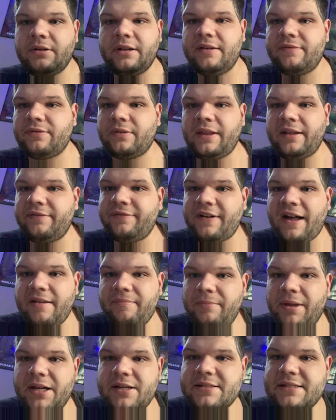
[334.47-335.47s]
get for like
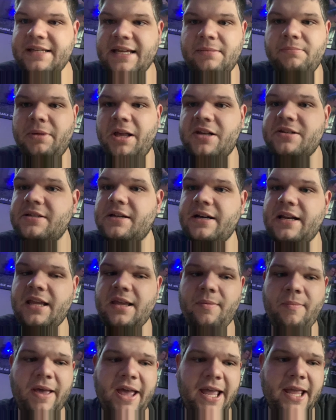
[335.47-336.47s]
five bucks, ten bucks on
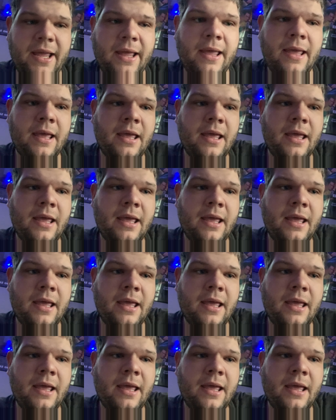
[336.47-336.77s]
eBay.